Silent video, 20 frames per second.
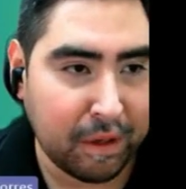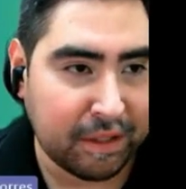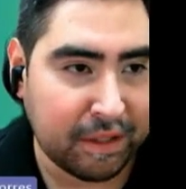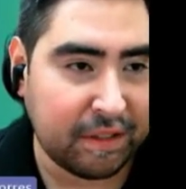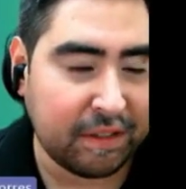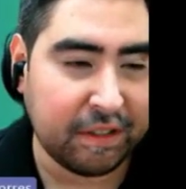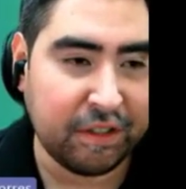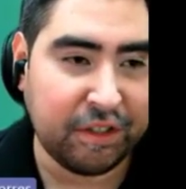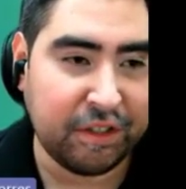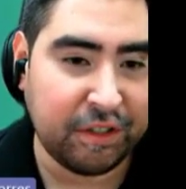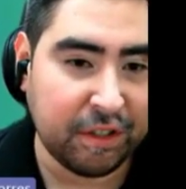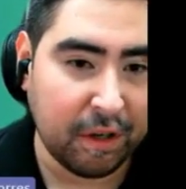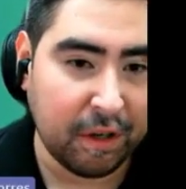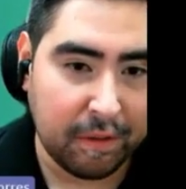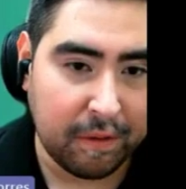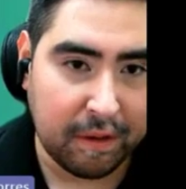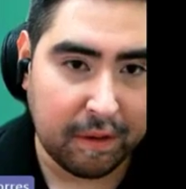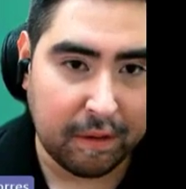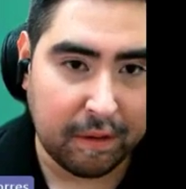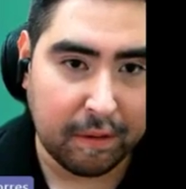I want to
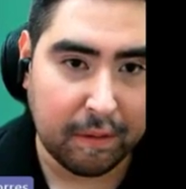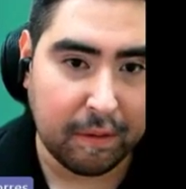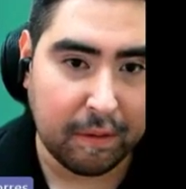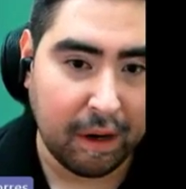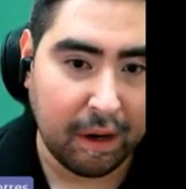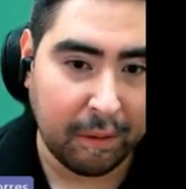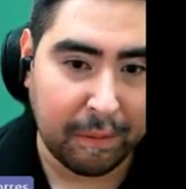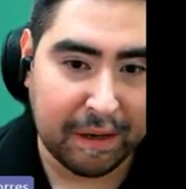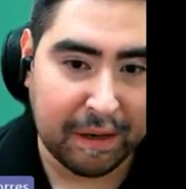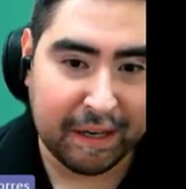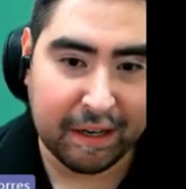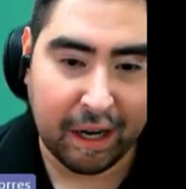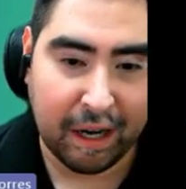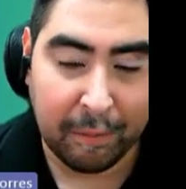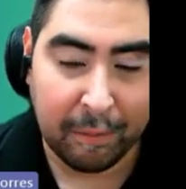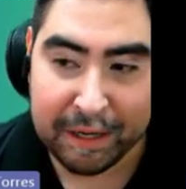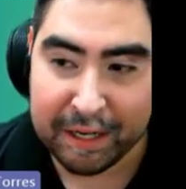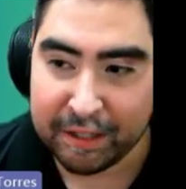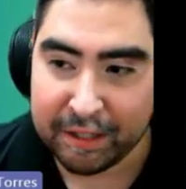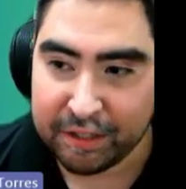show you, I'm
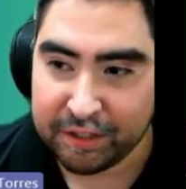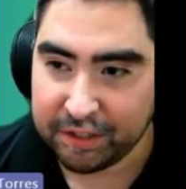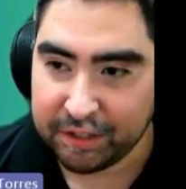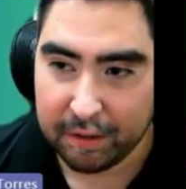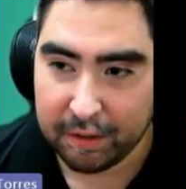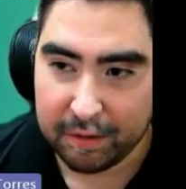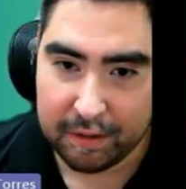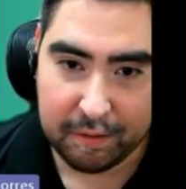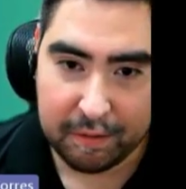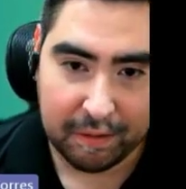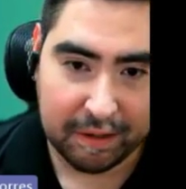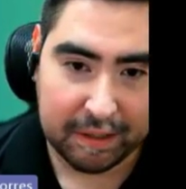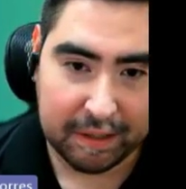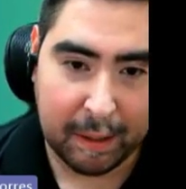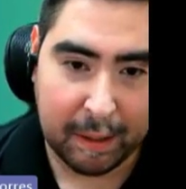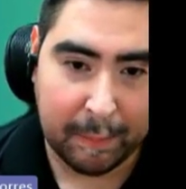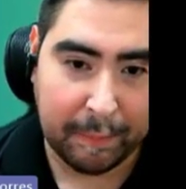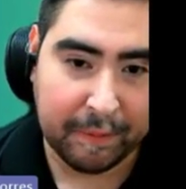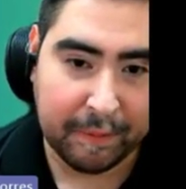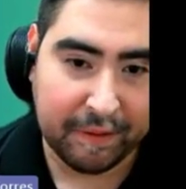gonna show you a
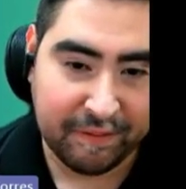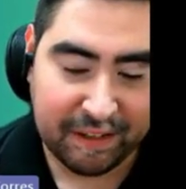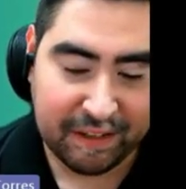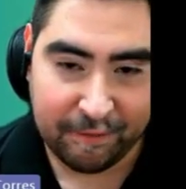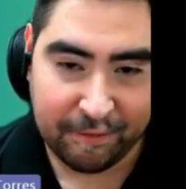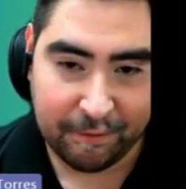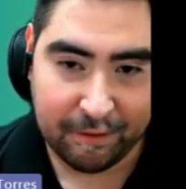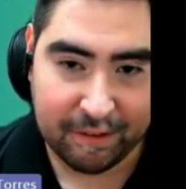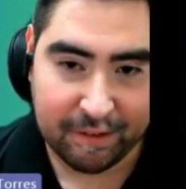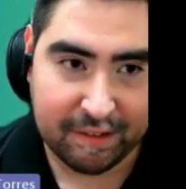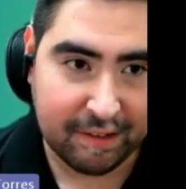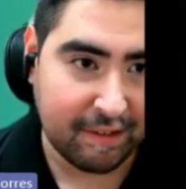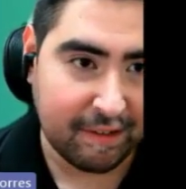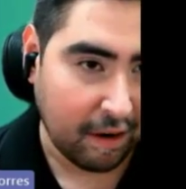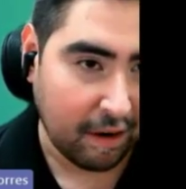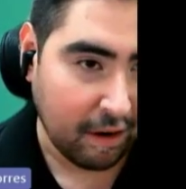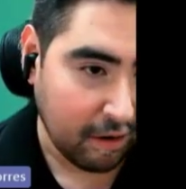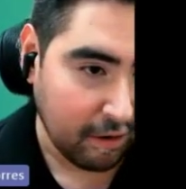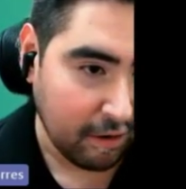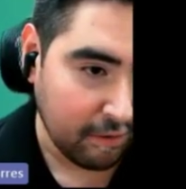couple of
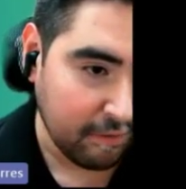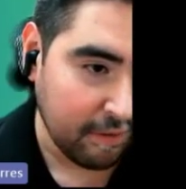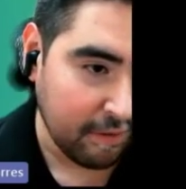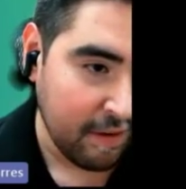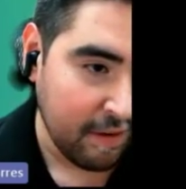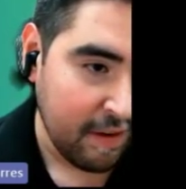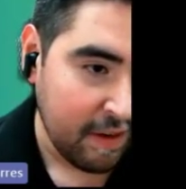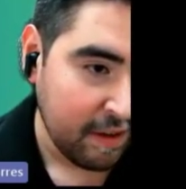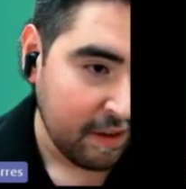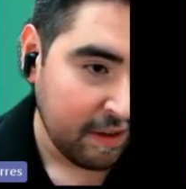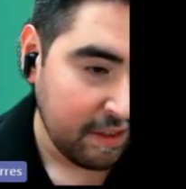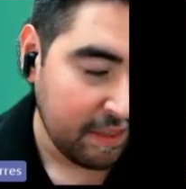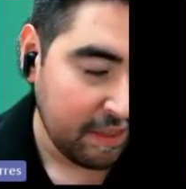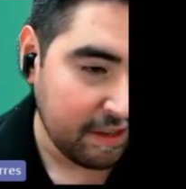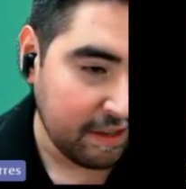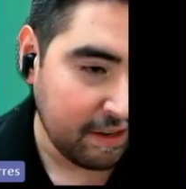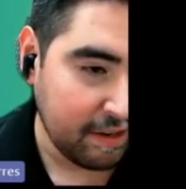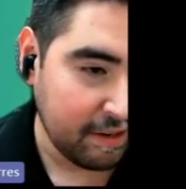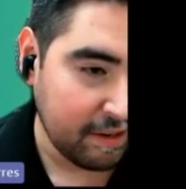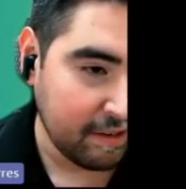differences of
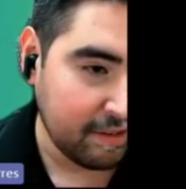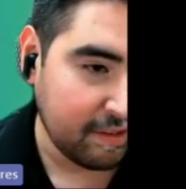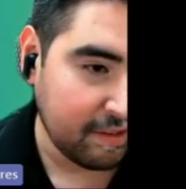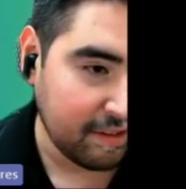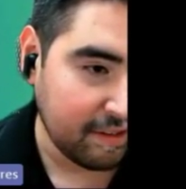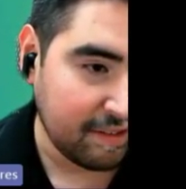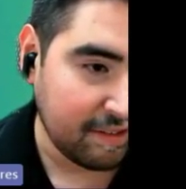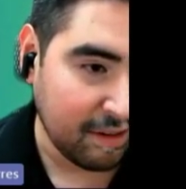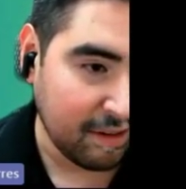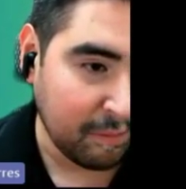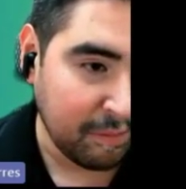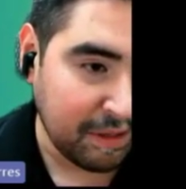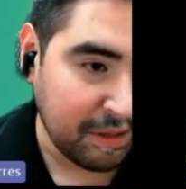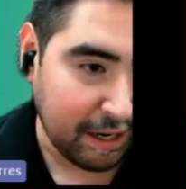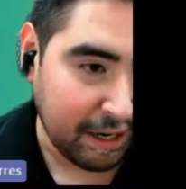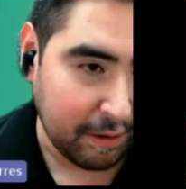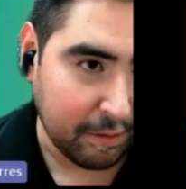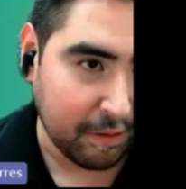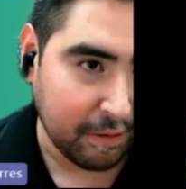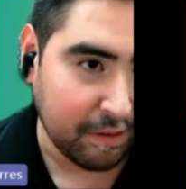these
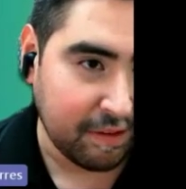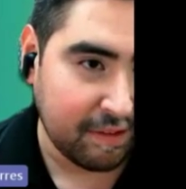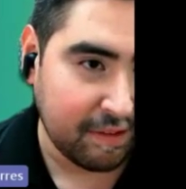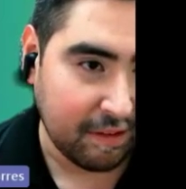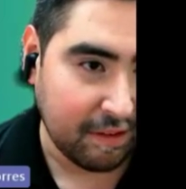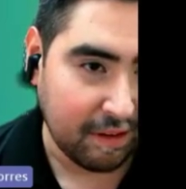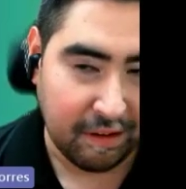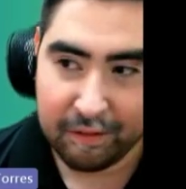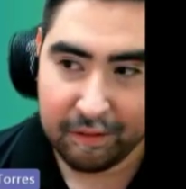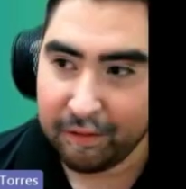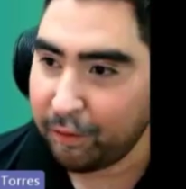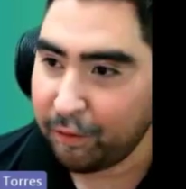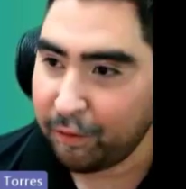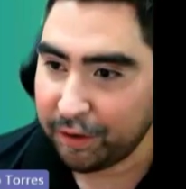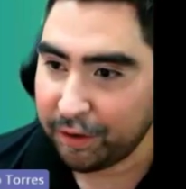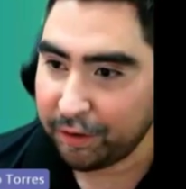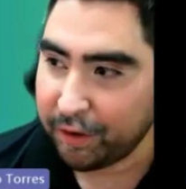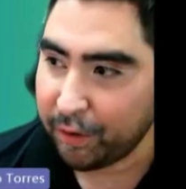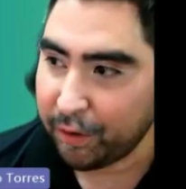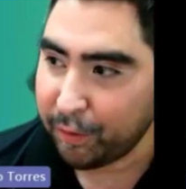subtitles of
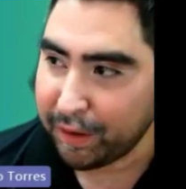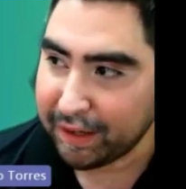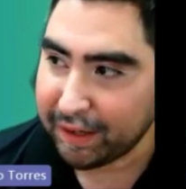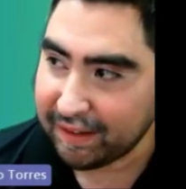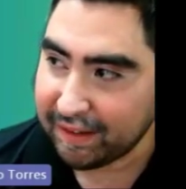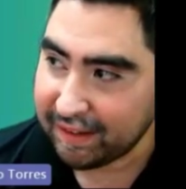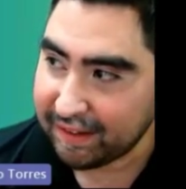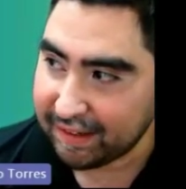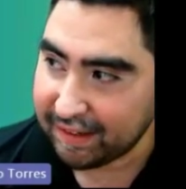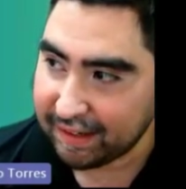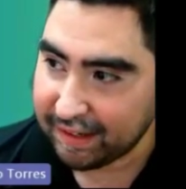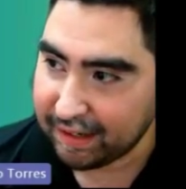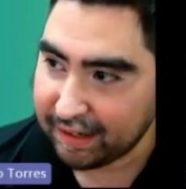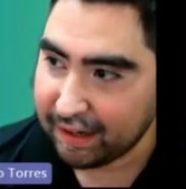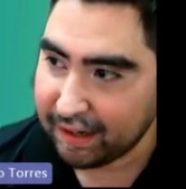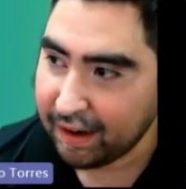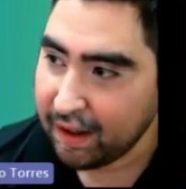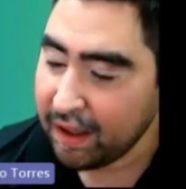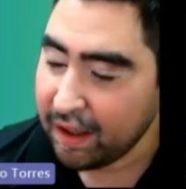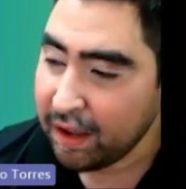what you're going to
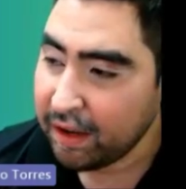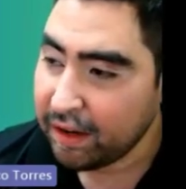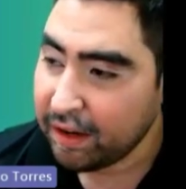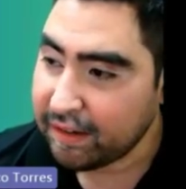see.